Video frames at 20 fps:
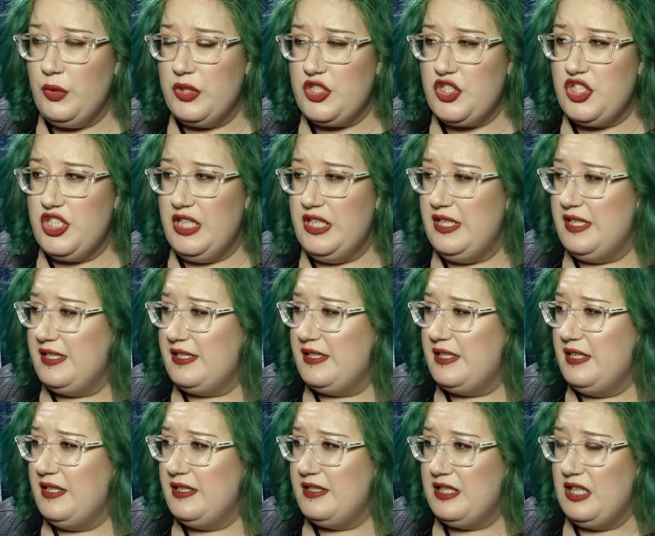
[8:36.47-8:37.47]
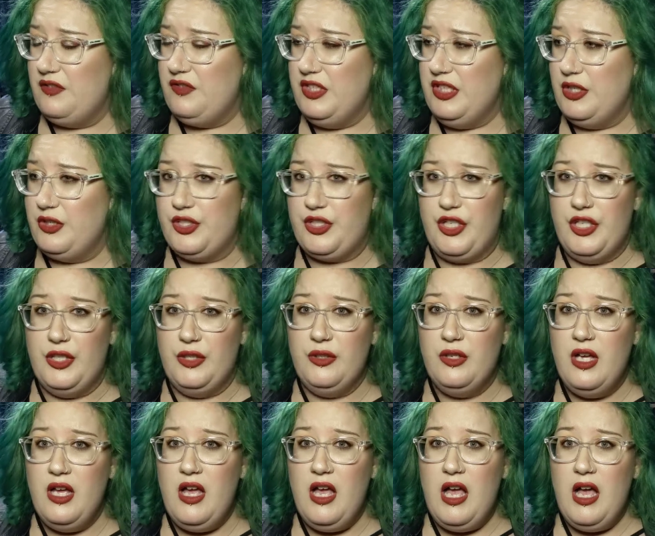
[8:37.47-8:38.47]
which is seven years
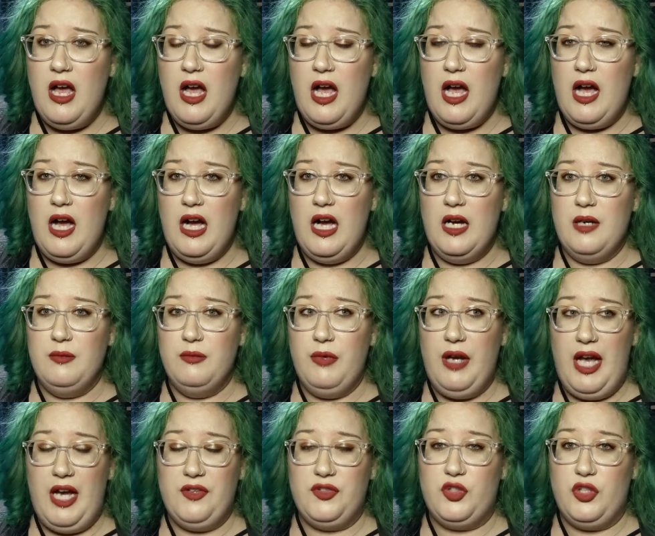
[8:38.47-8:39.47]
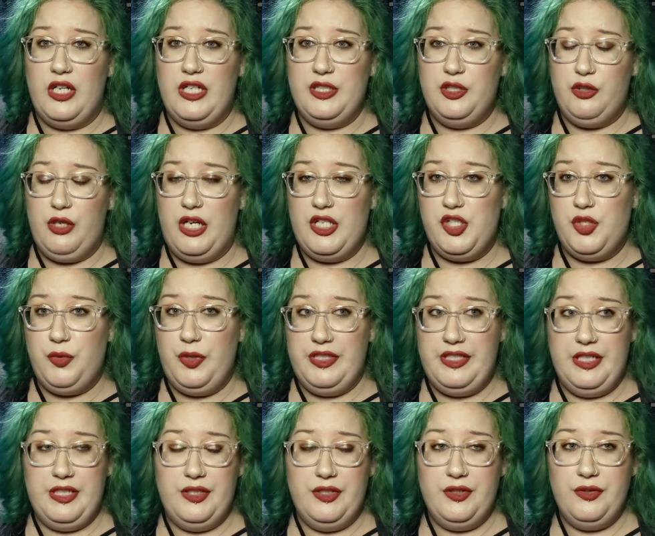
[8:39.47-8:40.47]
ago, um, after I'd
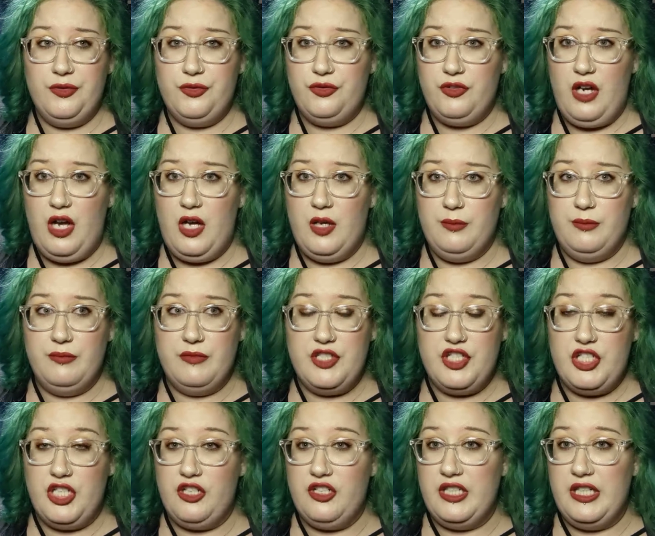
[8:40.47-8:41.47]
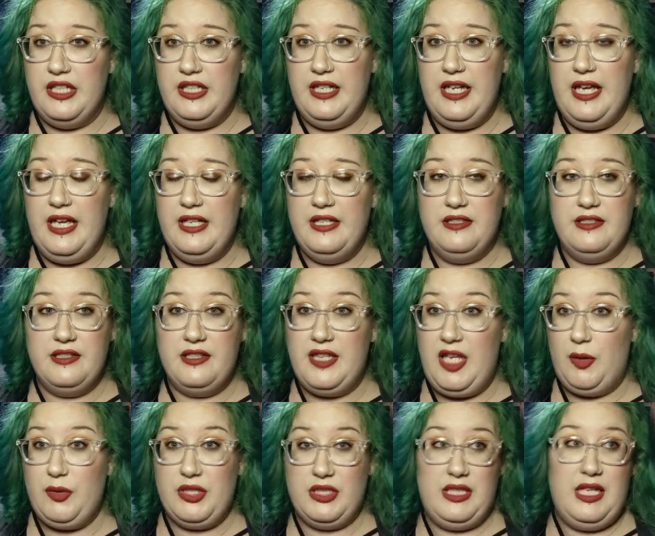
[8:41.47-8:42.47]
graduated from Sheridan, and
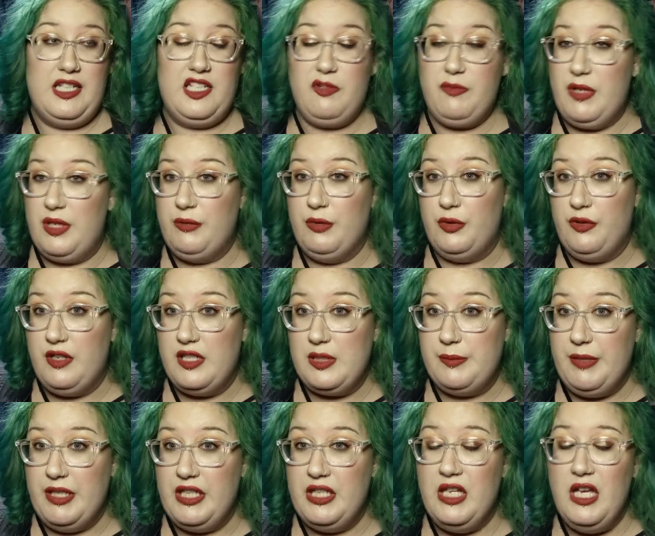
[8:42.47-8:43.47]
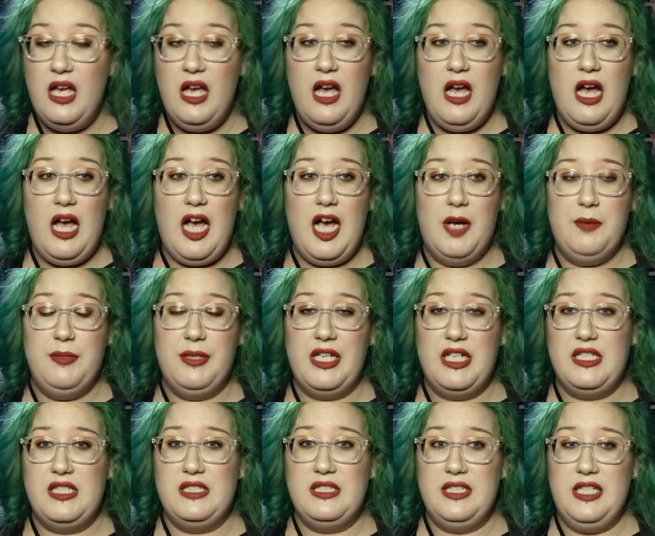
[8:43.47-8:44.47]
that was the last time that I wrote a resume. Um,
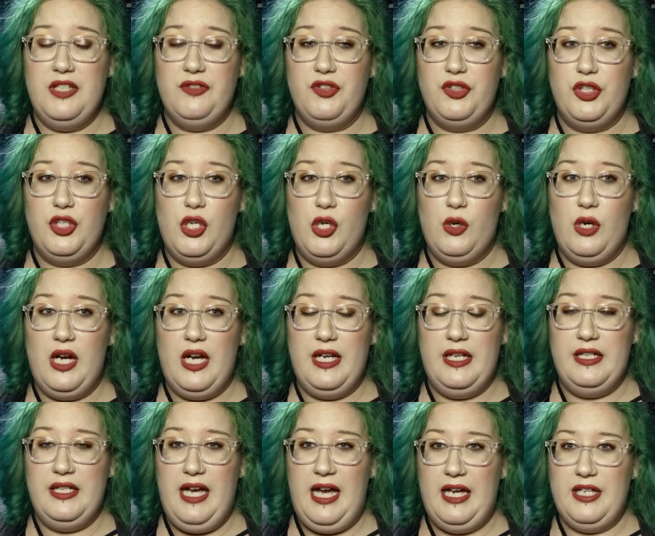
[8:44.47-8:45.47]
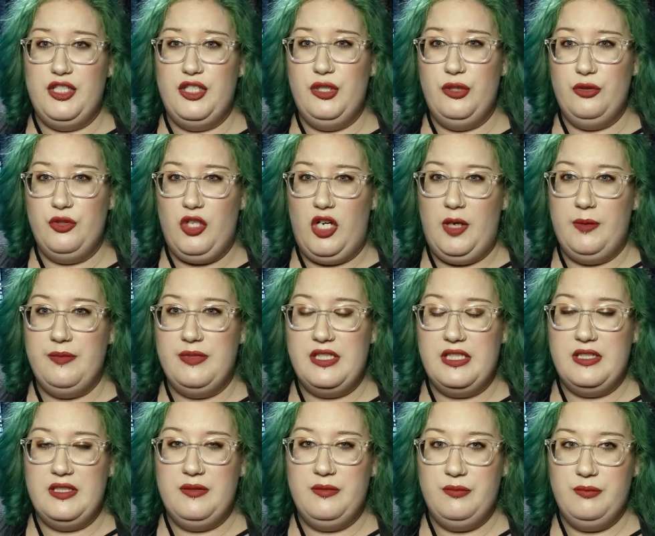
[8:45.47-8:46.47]
because even though I had two
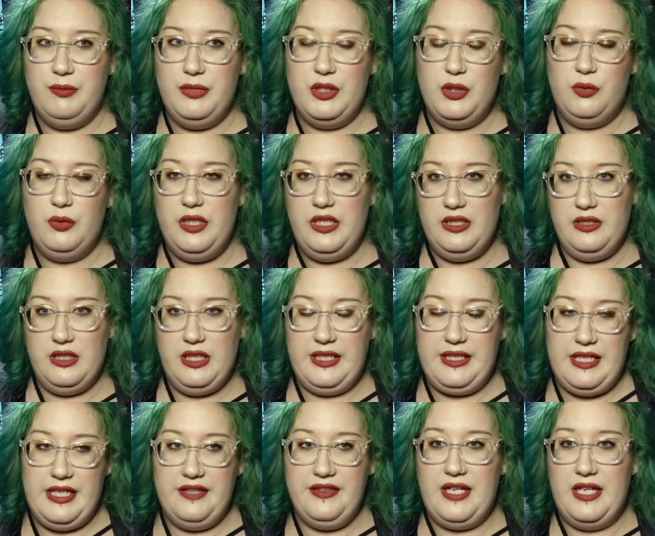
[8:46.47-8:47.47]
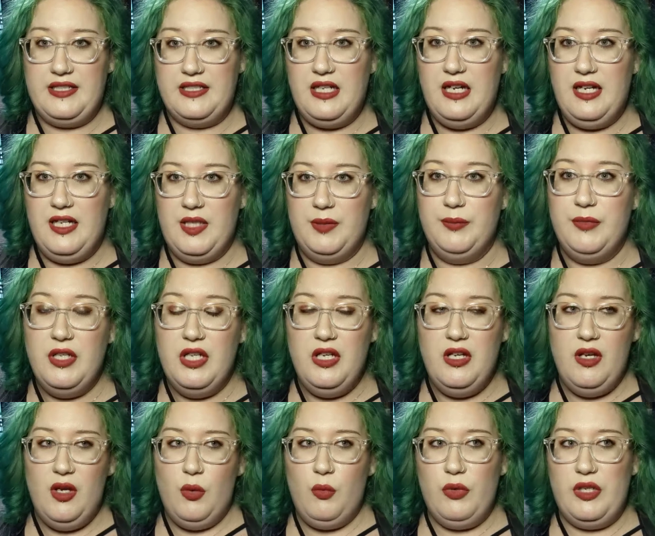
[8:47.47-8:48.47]
jobs between, like, in that time,
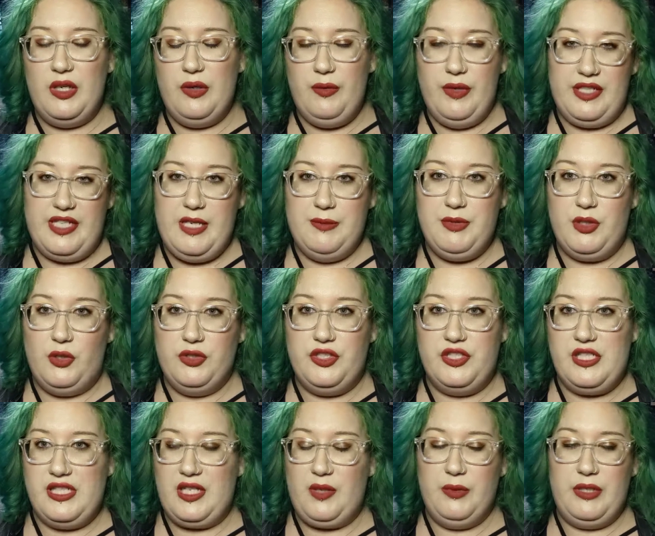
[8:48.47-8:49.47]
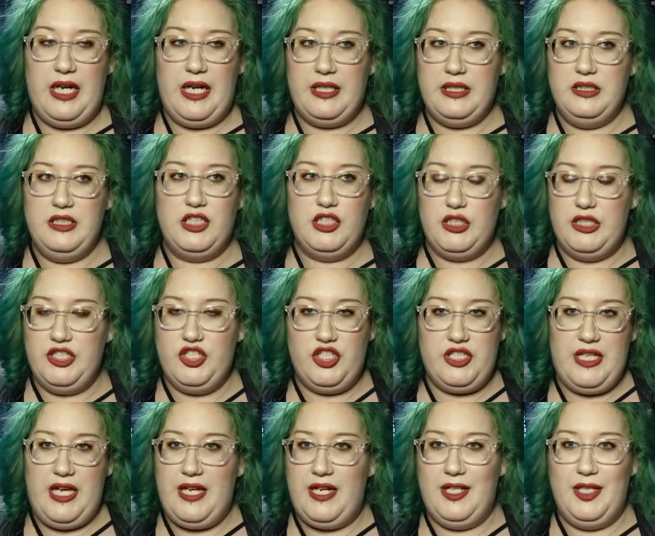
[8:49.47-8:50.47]
when it came to going to the second one, I literally
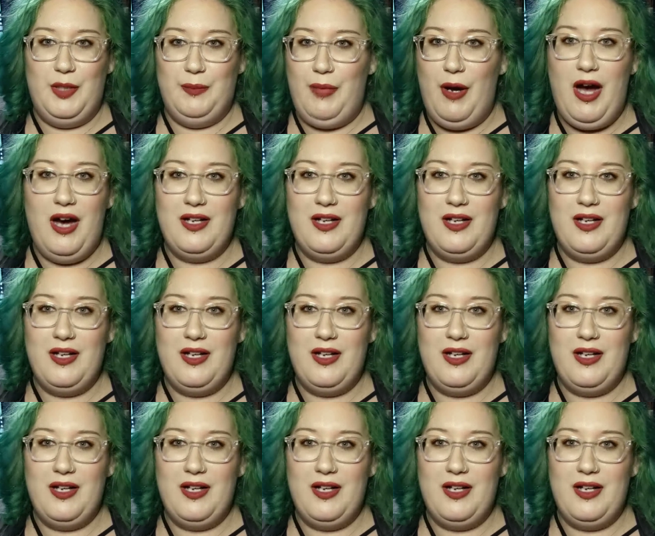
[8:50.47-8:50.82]
just added the